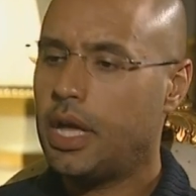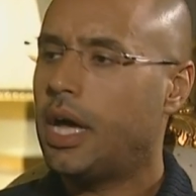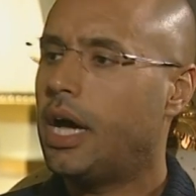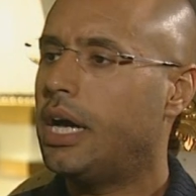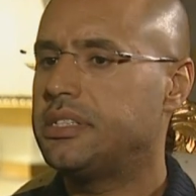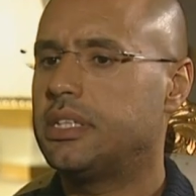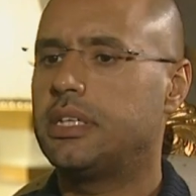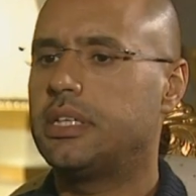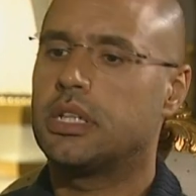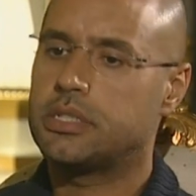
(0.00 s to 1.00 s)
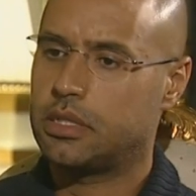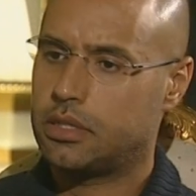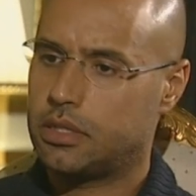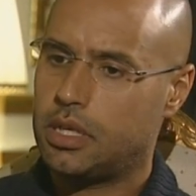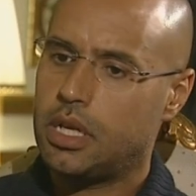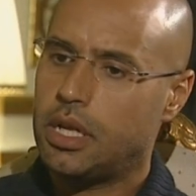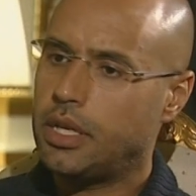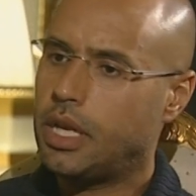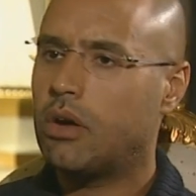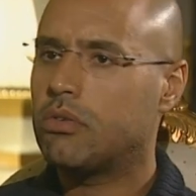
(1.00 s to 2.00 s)
And he said, listen,
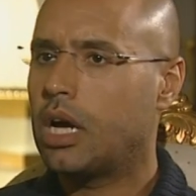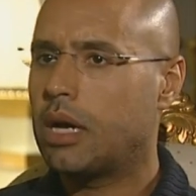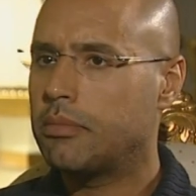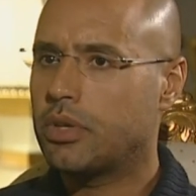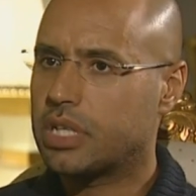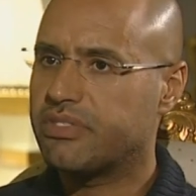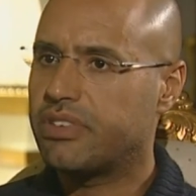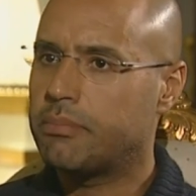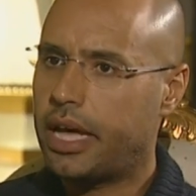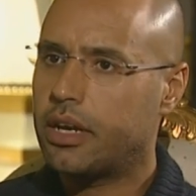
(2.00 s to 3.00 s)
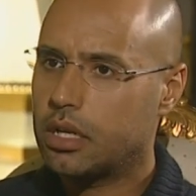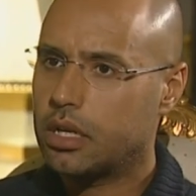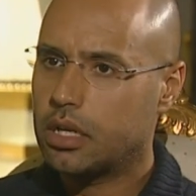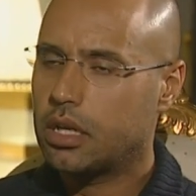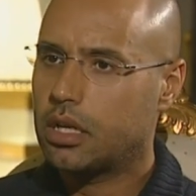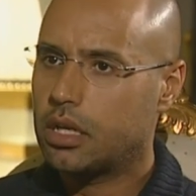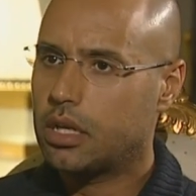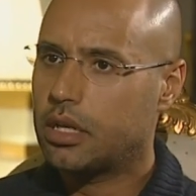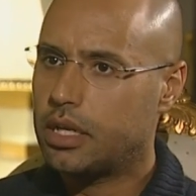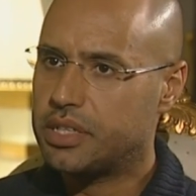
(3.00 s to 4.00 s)
now I'm on a travel ban
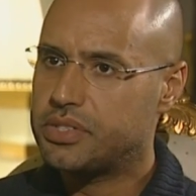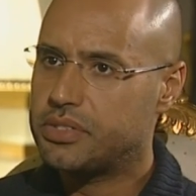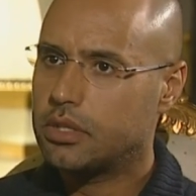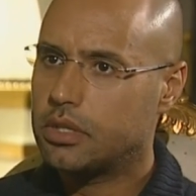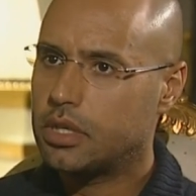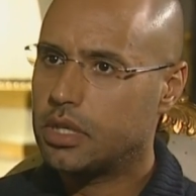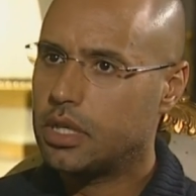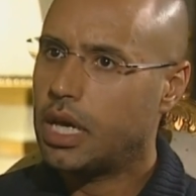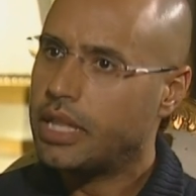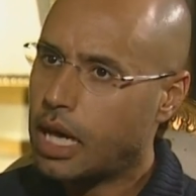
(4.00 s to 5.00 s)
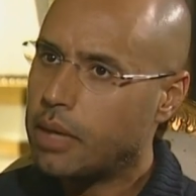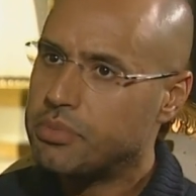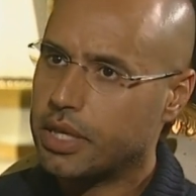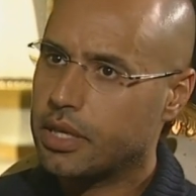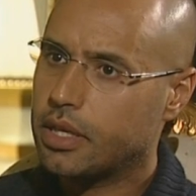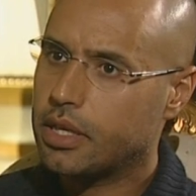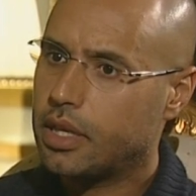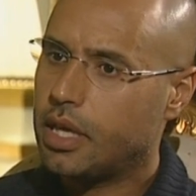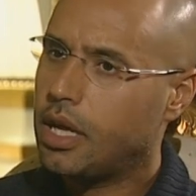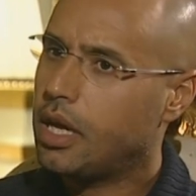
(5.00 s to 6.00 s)
list and I'm sick
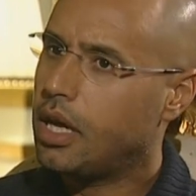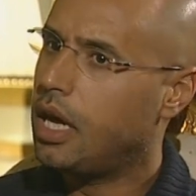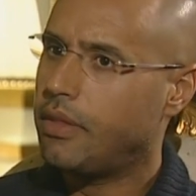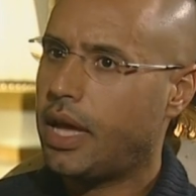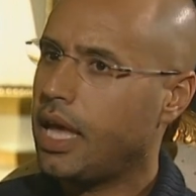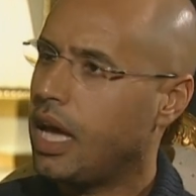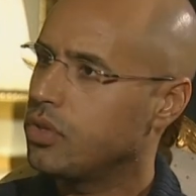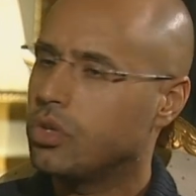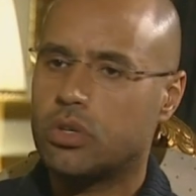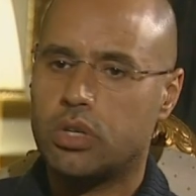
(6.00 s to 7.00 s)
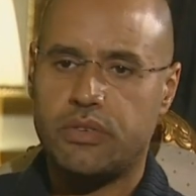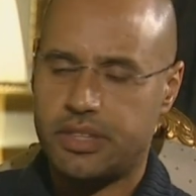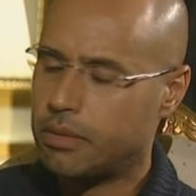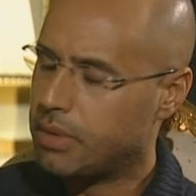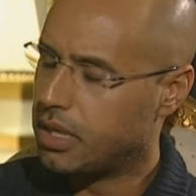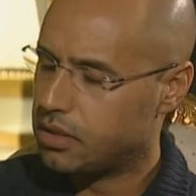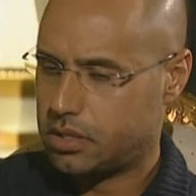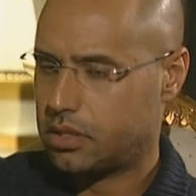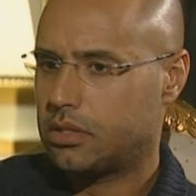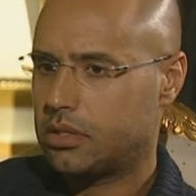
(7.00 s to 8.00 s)
and I have to go every 3 months
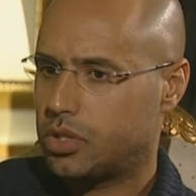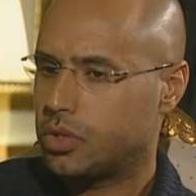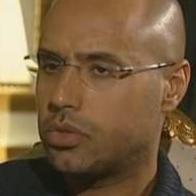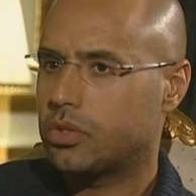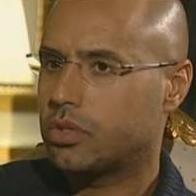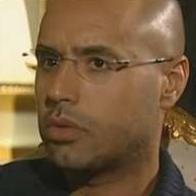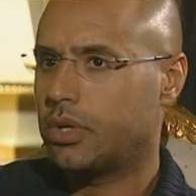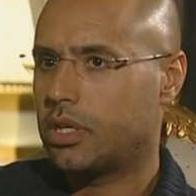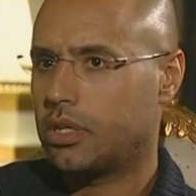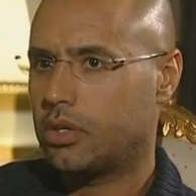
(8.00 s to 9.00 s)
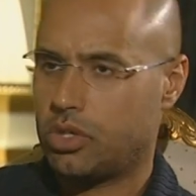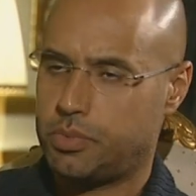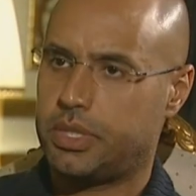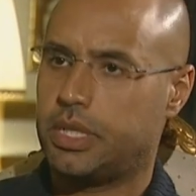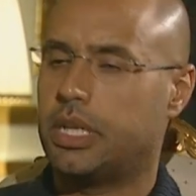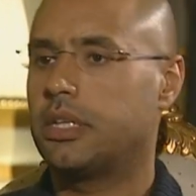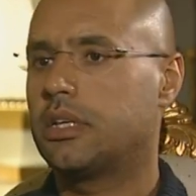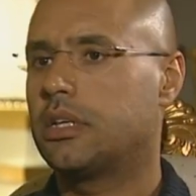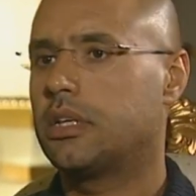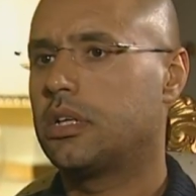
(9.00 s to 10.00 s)
to Cromwell Hospital in London.
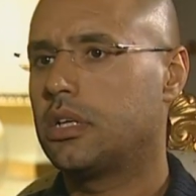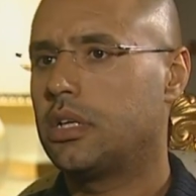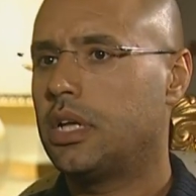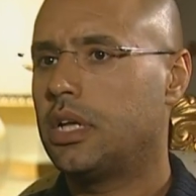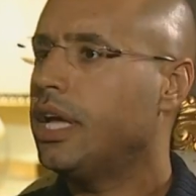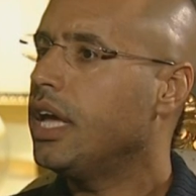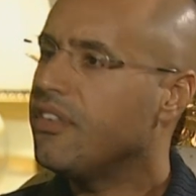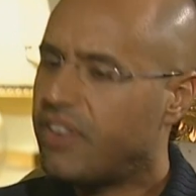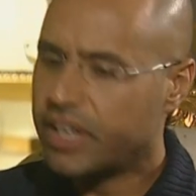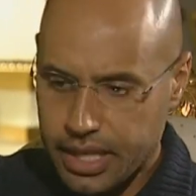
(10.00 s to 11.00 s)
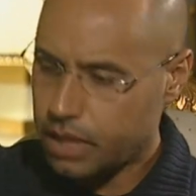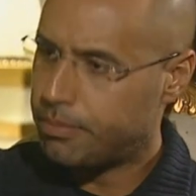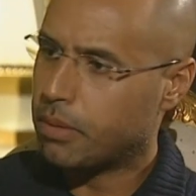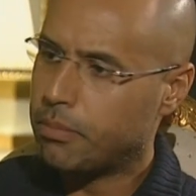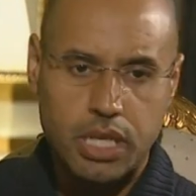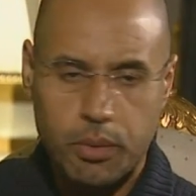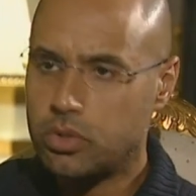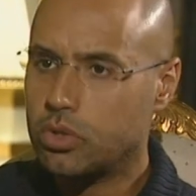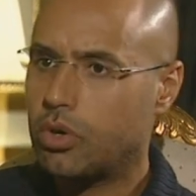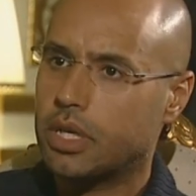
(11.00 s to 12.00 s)
If I can get permission, I want to
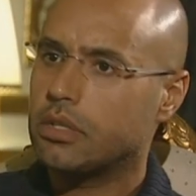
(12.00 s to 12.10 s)
go there.